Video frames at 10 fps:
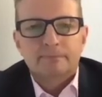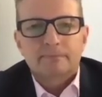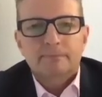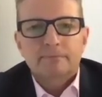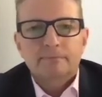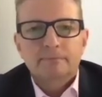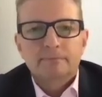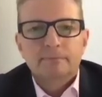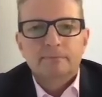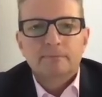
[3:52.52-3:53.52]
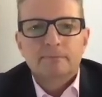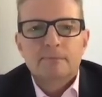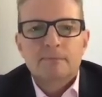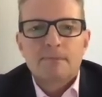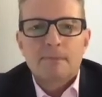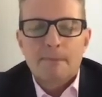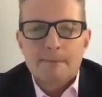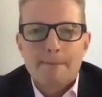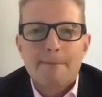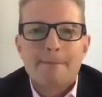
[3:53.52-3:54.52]

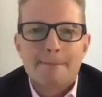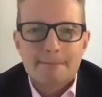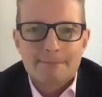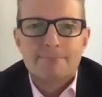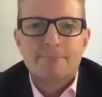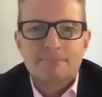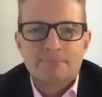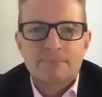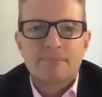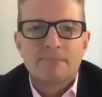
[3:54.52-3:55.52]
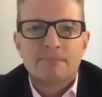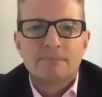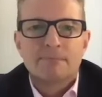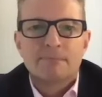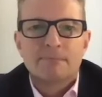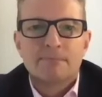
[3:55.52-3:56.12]
No words are spoken by the person on screen.